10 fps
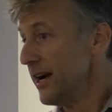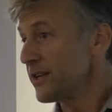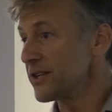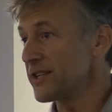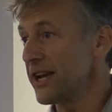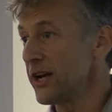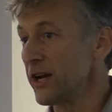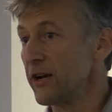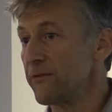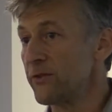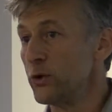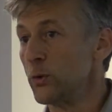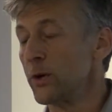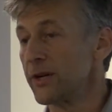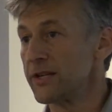to say a few
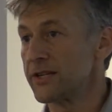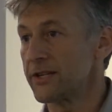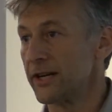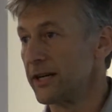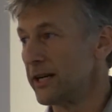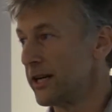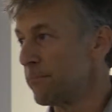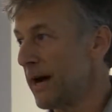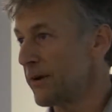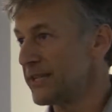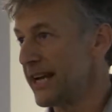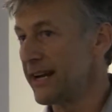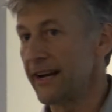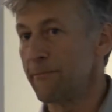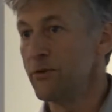words about
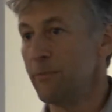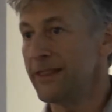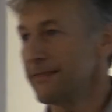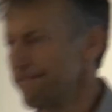Dan. And you've been